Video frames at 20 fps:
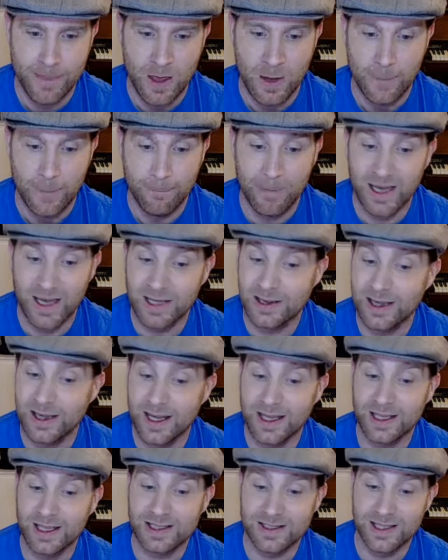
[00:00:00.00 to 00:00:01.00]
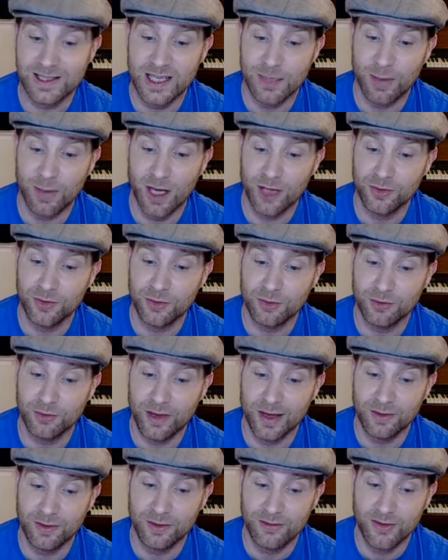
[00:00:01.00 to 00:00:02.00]
Men lay asleep, huddled
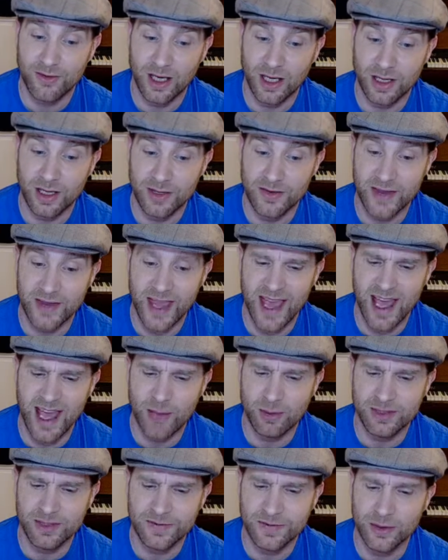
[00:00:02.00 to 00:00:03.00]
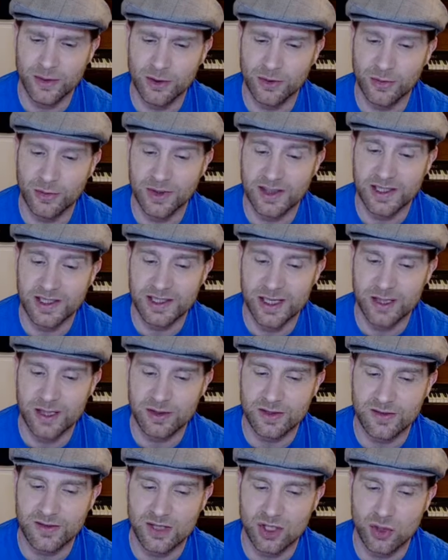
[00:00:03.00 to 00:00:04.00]
round fires. The air was filled with the sounds
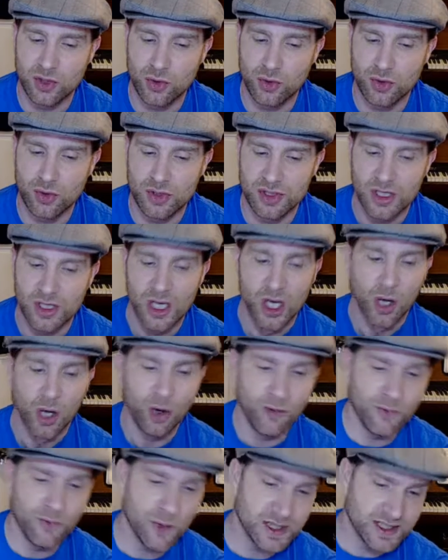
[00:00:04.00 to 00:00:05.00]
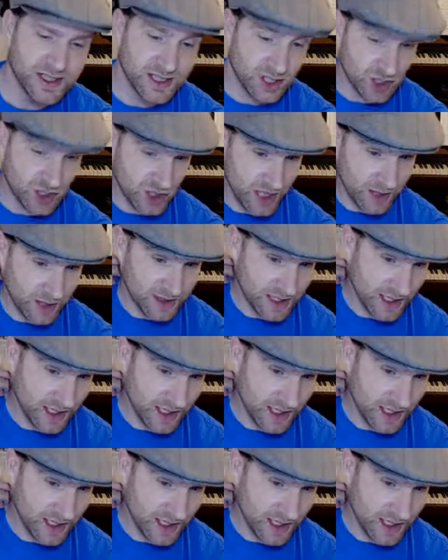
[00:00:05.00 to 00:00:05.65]
of snores or voices shouting